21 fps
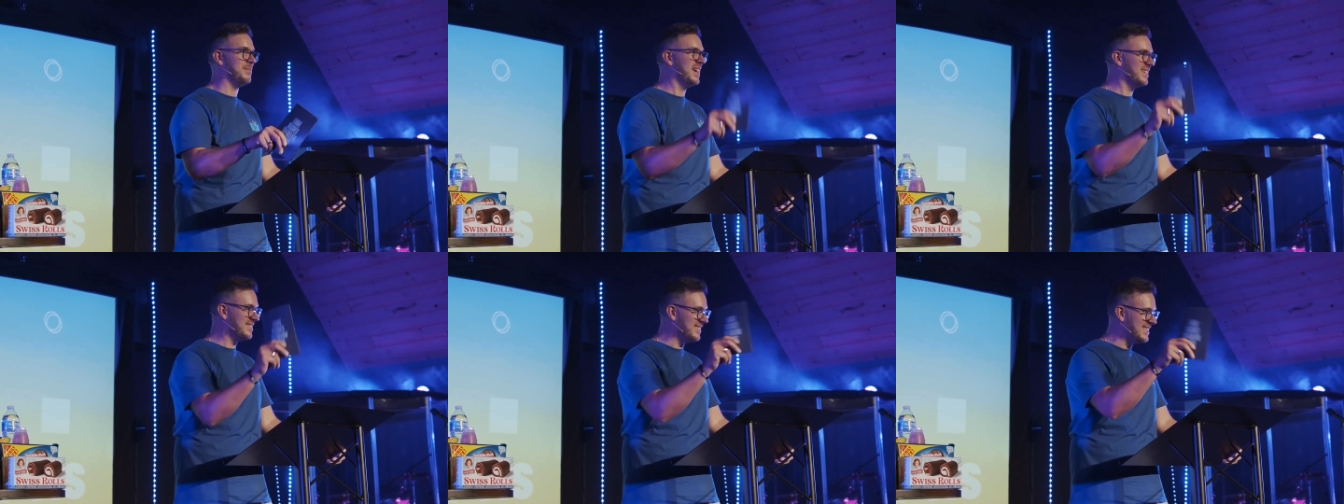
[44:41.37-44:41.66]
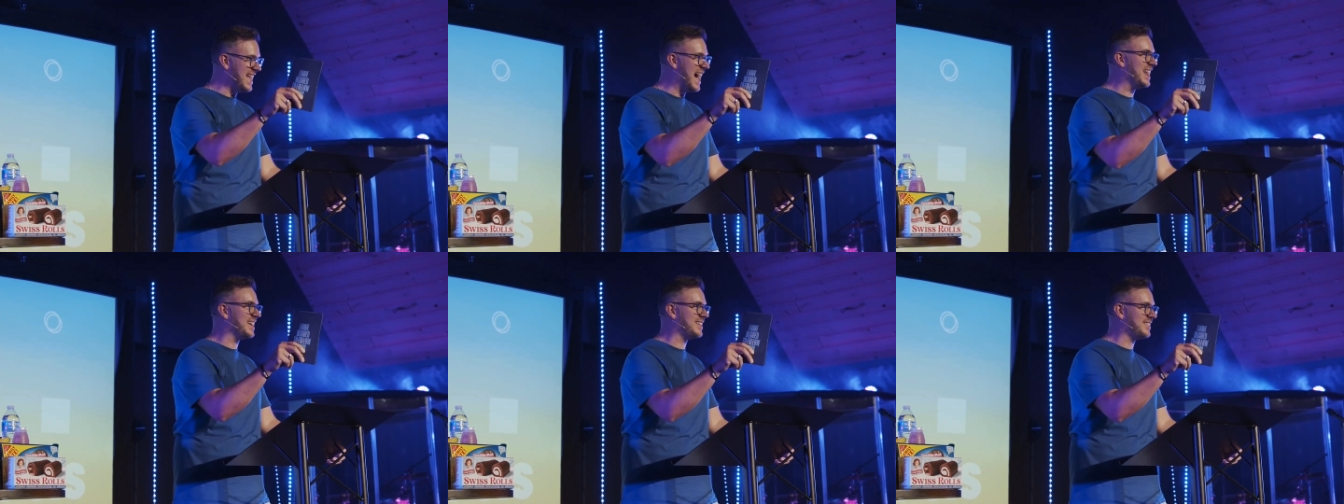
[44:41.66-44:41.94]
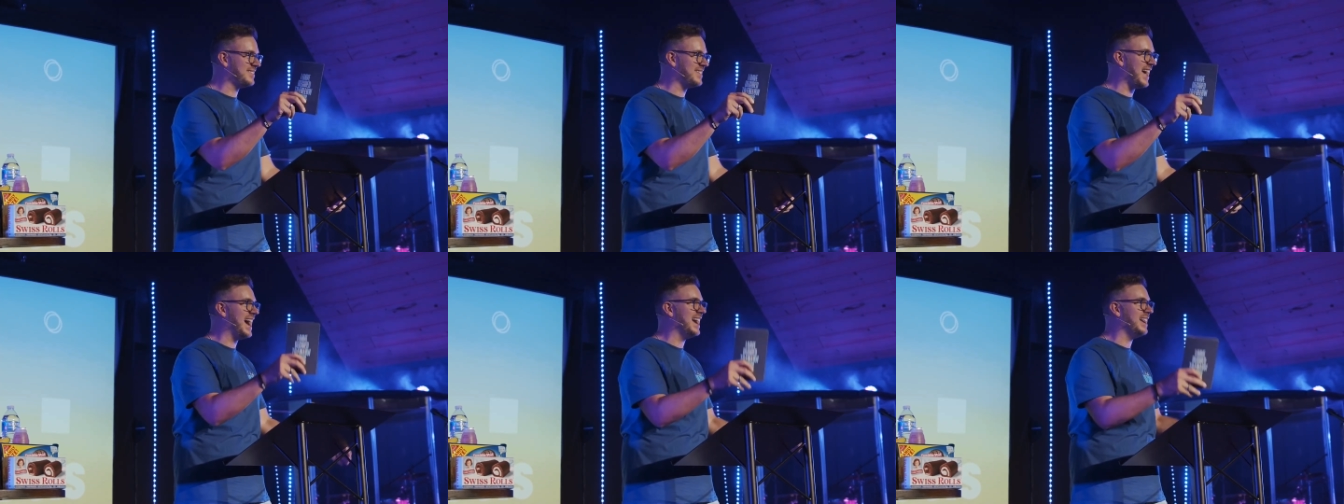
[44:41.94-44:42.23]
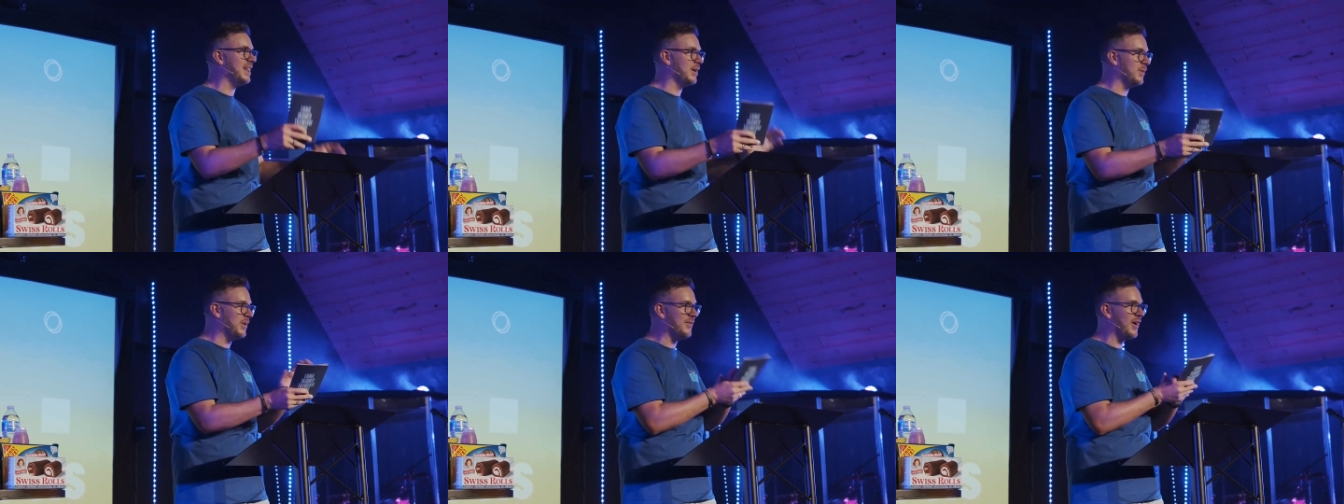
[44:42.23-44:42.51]
Isn't that
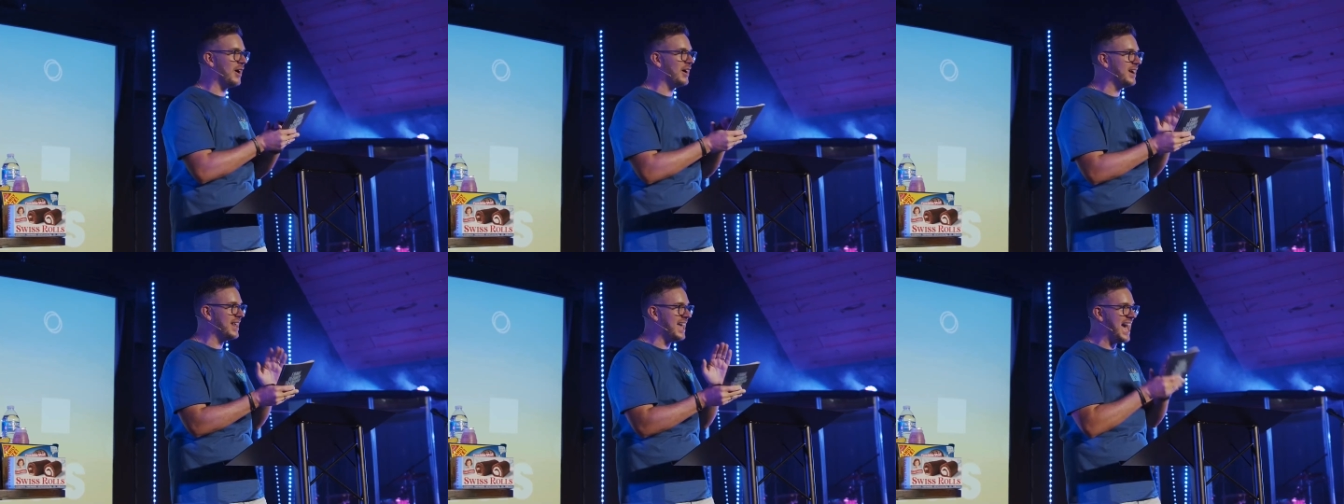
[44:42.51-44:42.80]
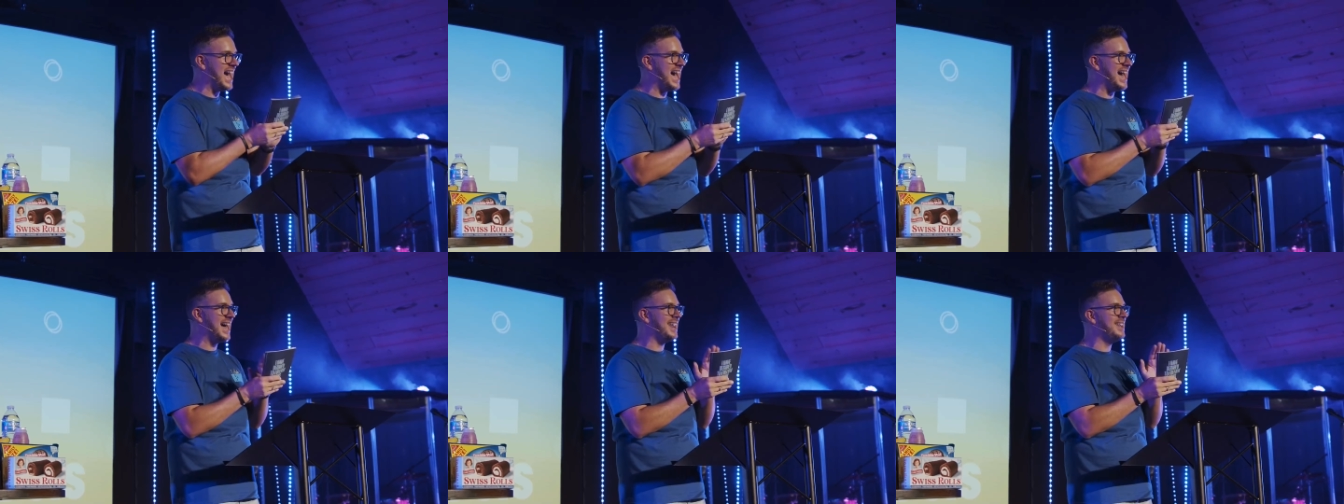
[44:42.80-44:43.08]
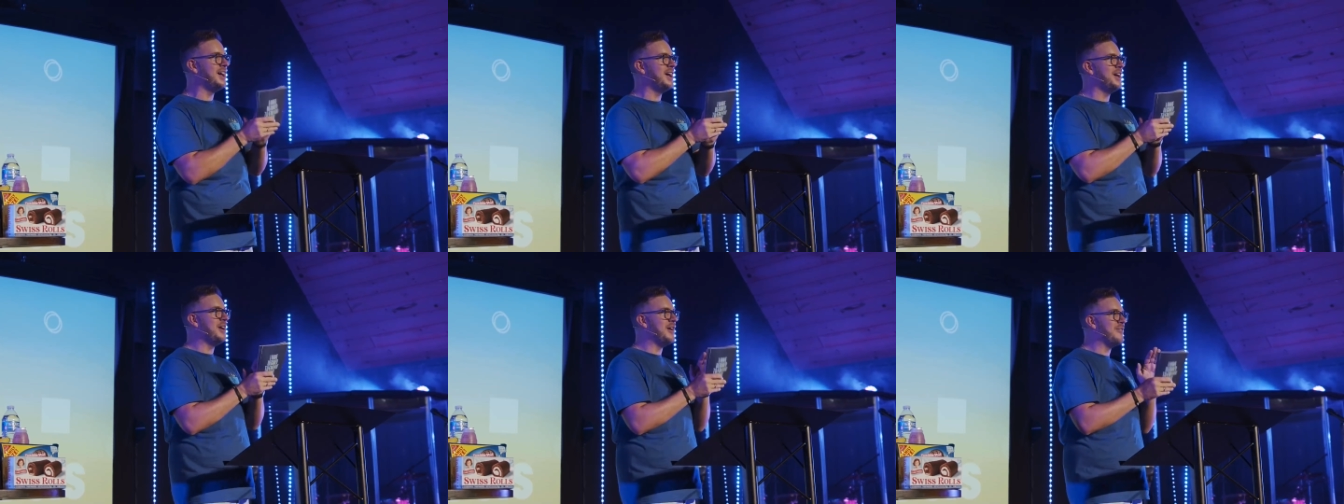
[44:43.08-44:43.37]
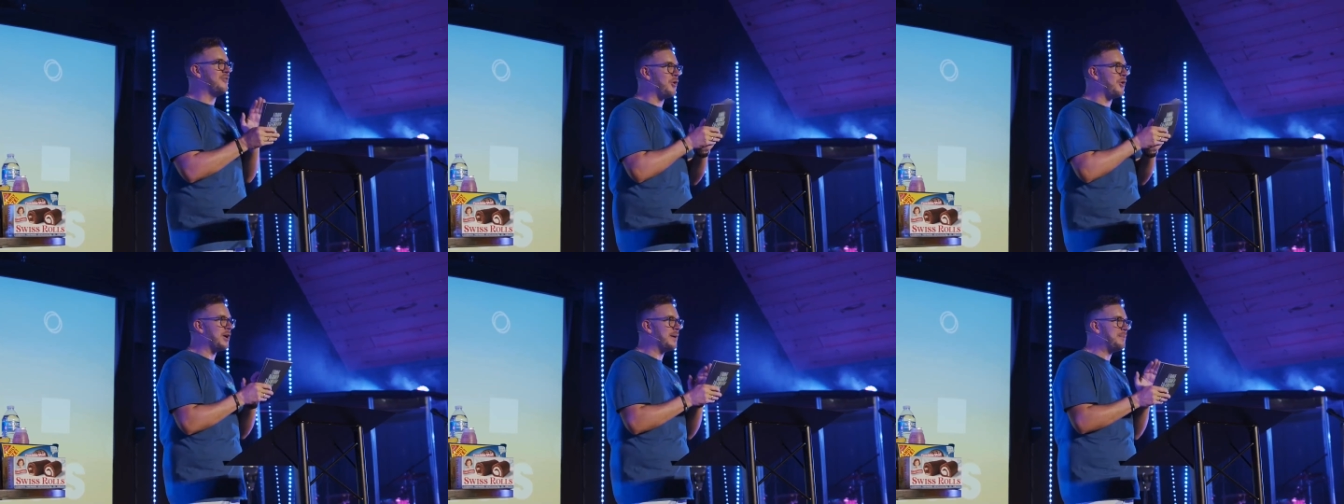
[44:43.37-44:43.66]
exciting? We've already had
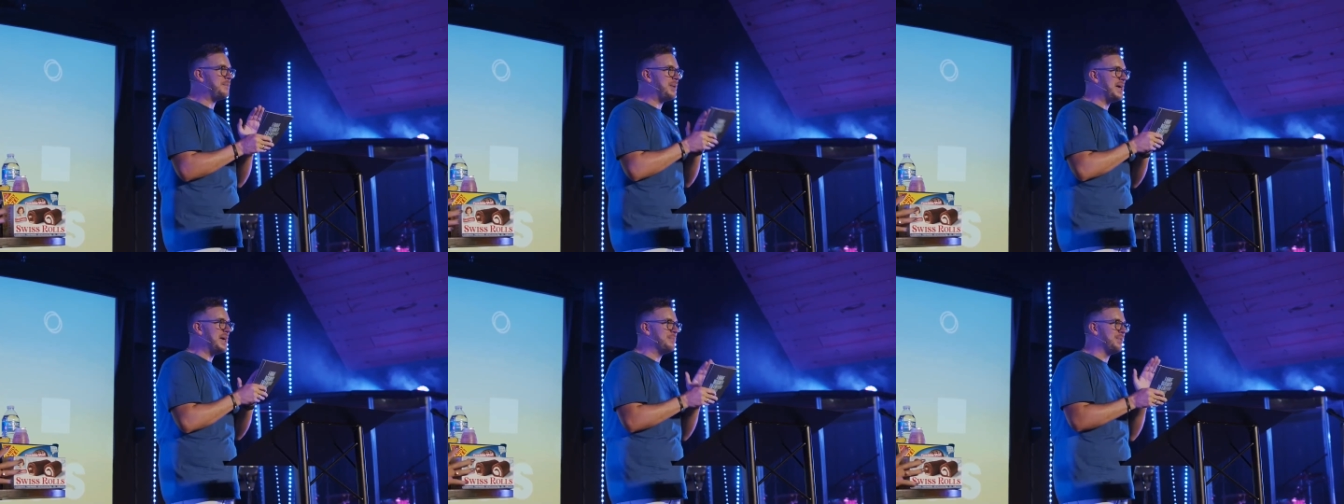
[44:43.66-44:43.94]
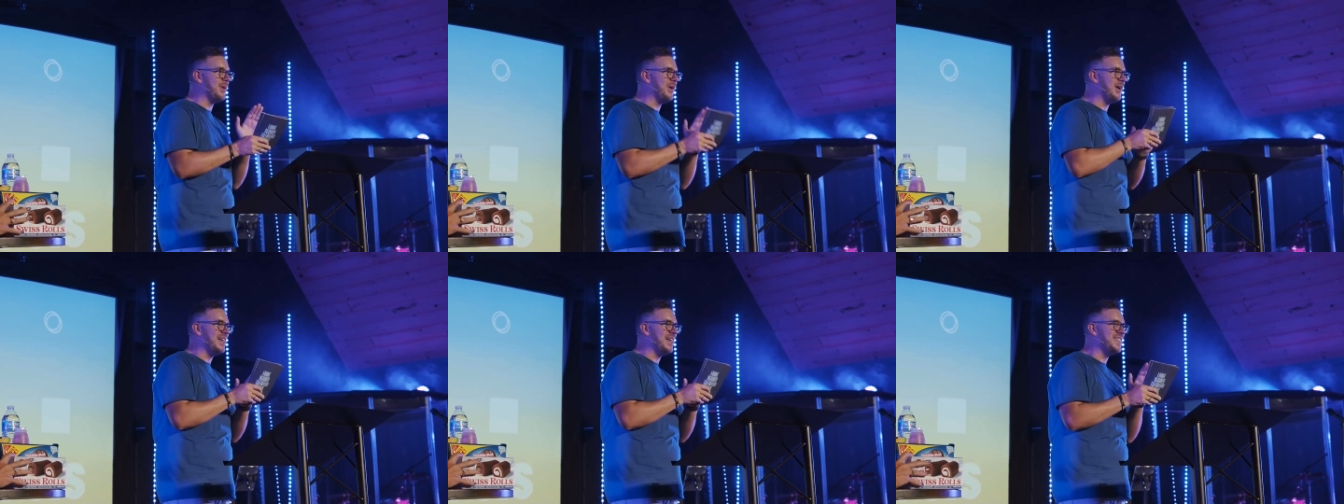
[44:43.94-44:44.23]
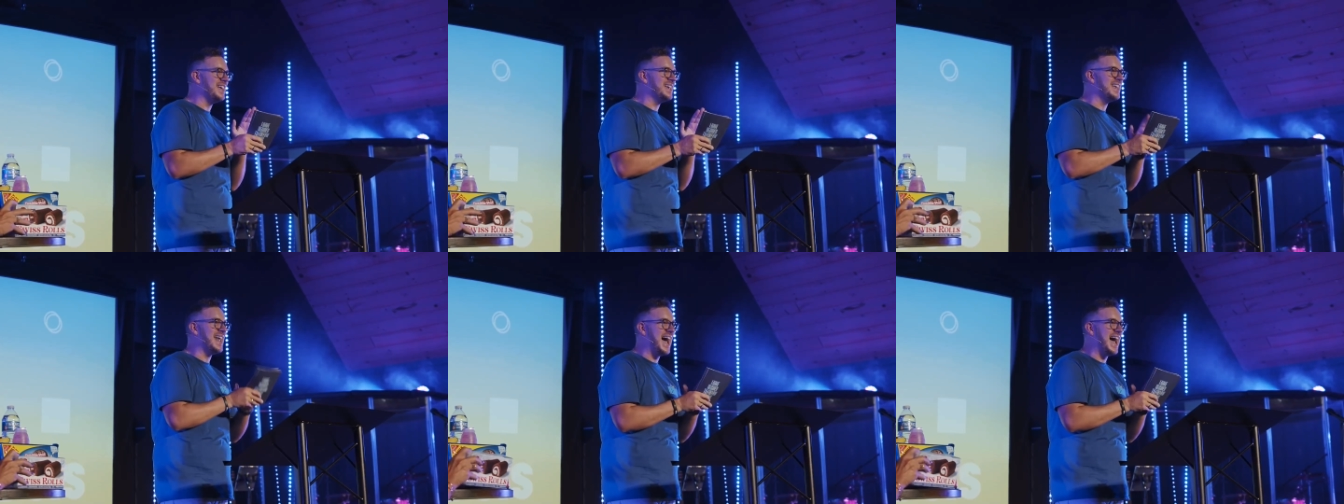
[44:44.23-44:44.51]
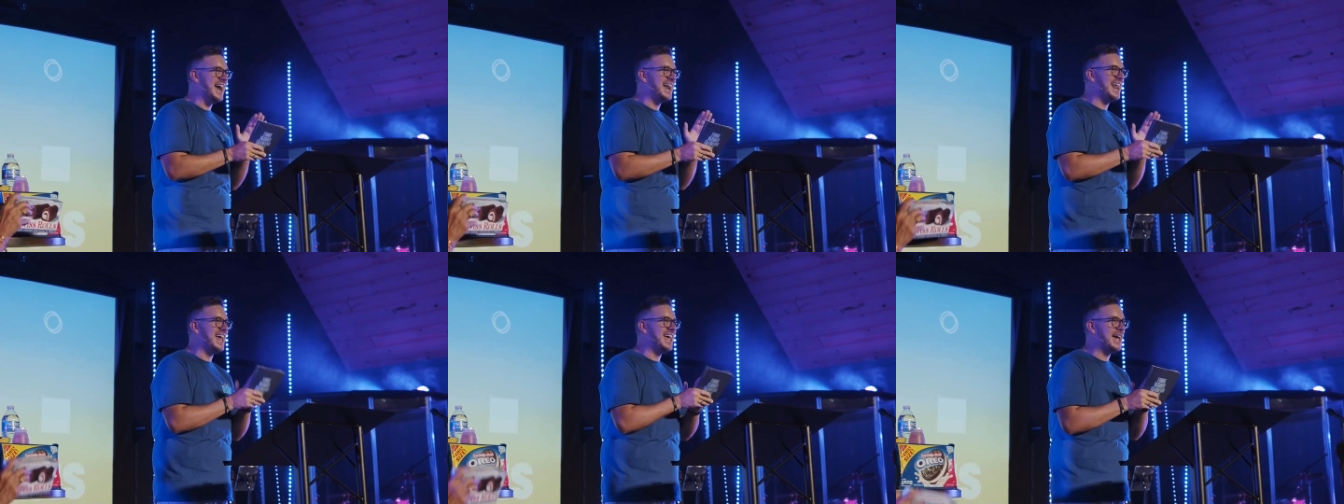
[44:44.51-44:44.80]
four people in the
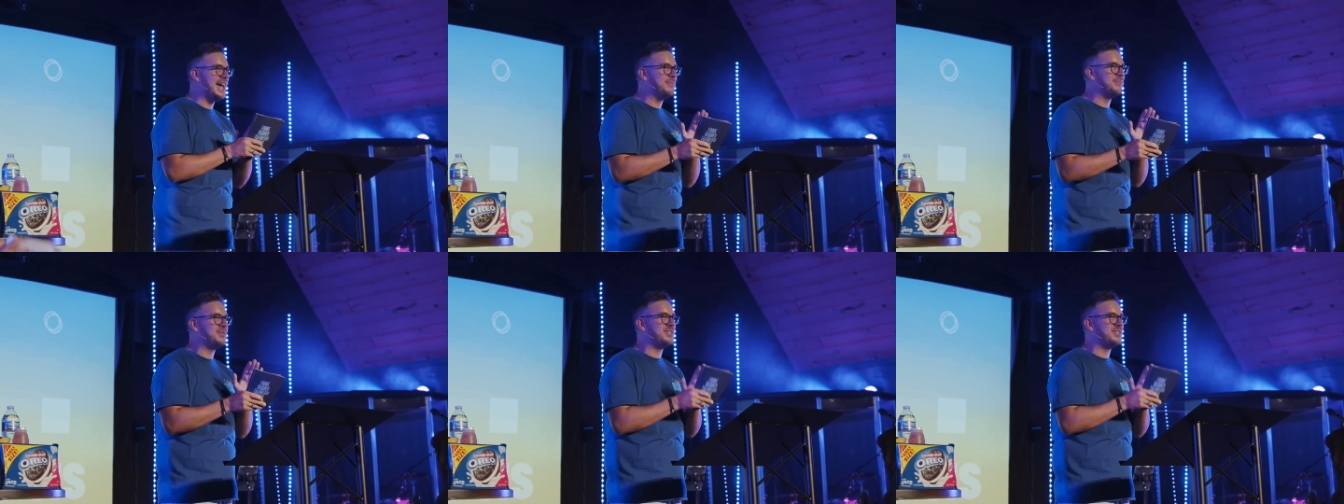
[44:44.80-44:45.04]
9 a.m.